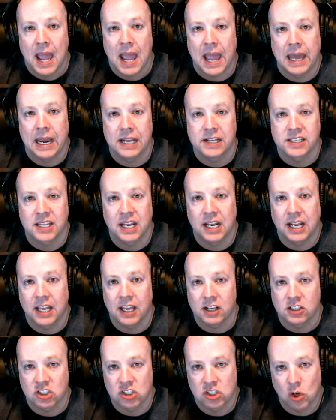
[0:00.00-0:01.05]
and it's going to
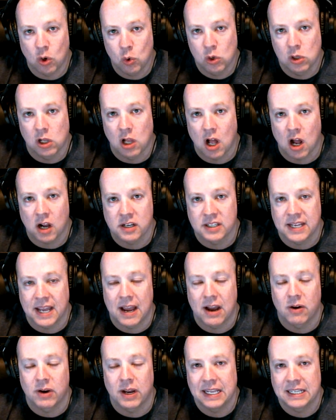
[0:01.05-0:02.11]
get so clogged
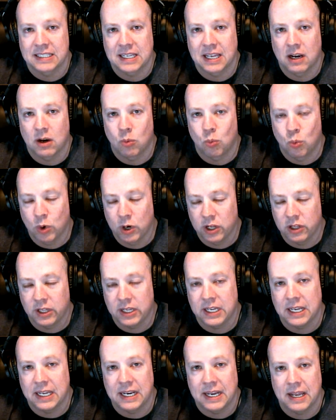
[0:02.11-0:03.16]
down, it's going to
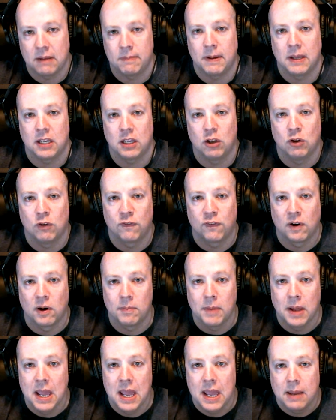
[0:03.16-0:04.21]
really inhibit you
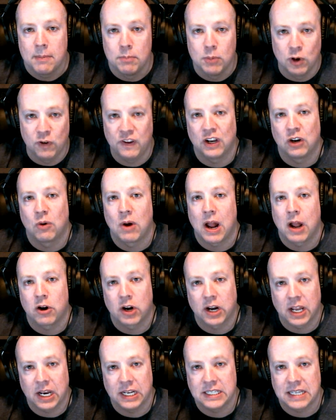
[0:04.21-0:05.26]
from moving around
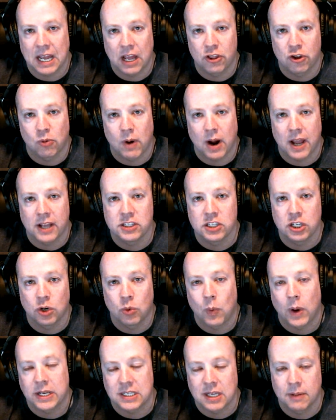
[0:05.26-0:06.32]
or getting to other rides, and
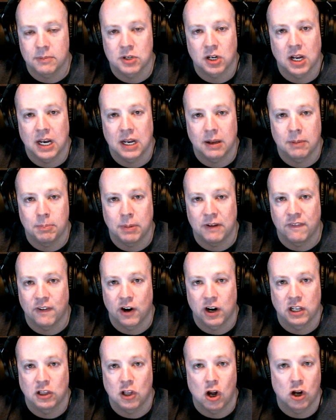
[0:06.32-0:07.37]
your wait times are going to be
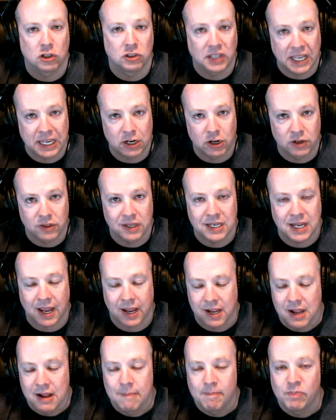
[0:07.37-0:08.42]
very long later in the day.